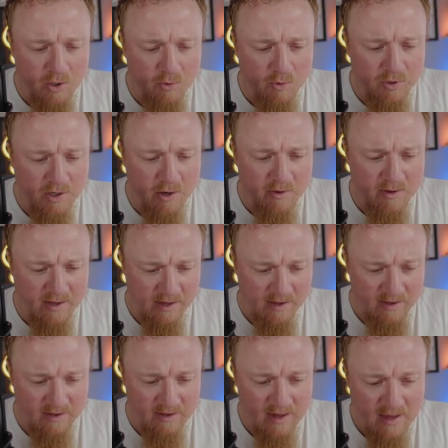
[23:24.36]
you'll
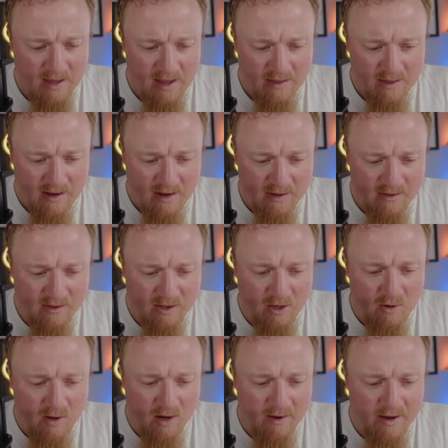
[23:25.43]
notice that there's
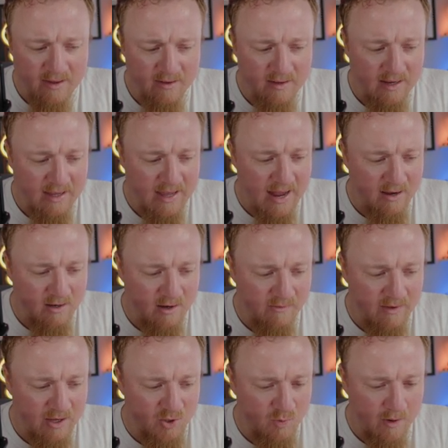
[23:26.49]
2 lines at the end
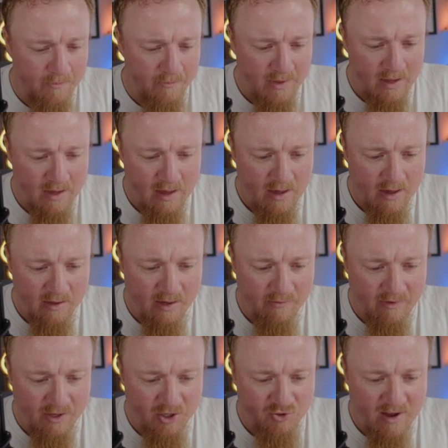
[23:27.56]
of each one.
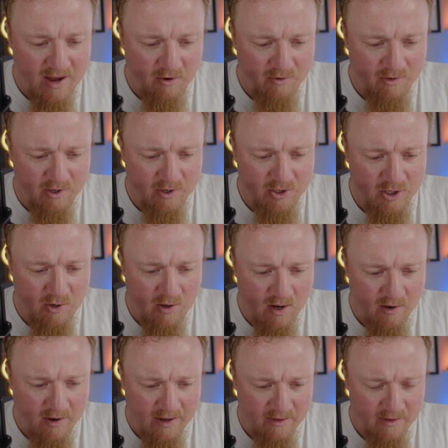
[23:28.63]
If I drag on the 2
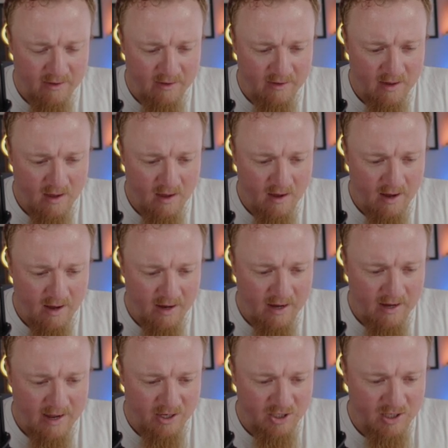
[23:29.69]
lines, I
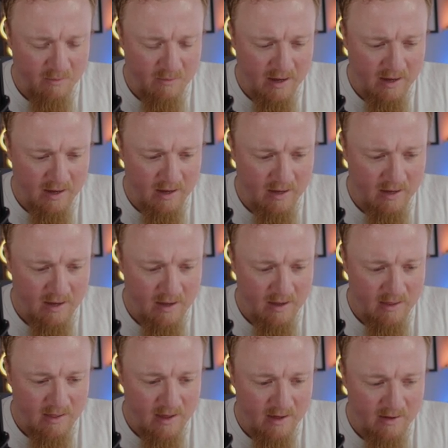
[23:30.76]
can actually make
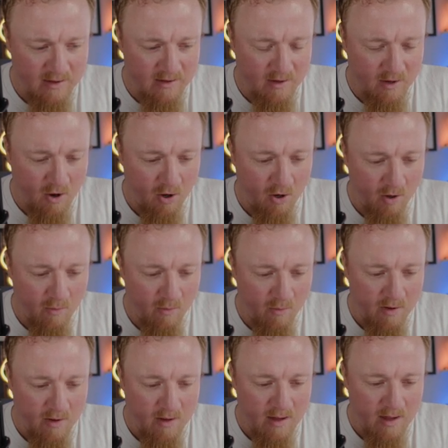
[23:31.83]
this
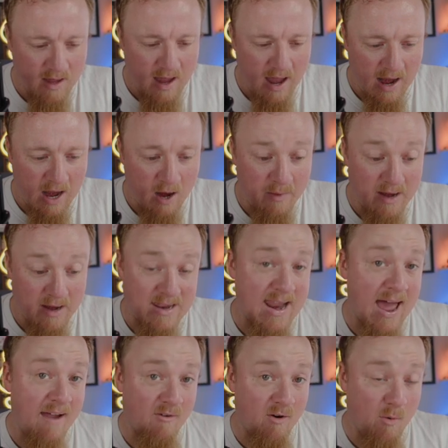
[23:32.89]
column a little bit
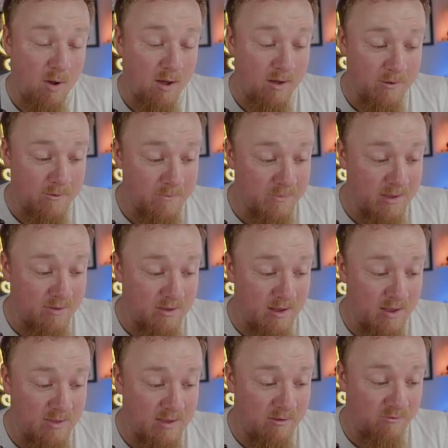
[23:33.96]
narrower
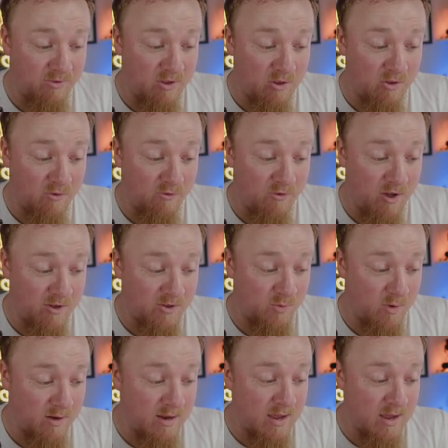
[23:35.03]
than the
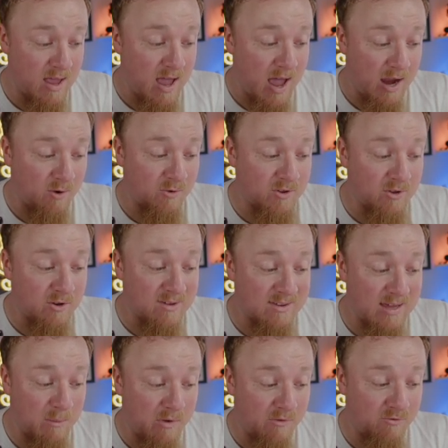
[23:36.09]
first one. I can also do the
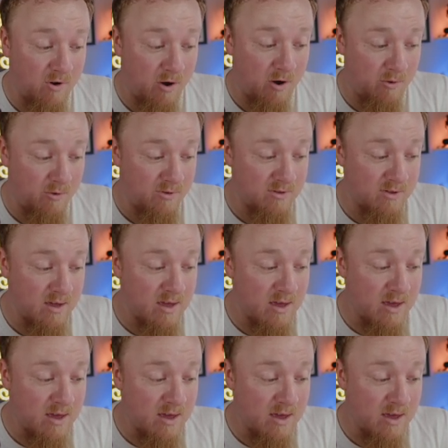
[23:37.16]
same with rows.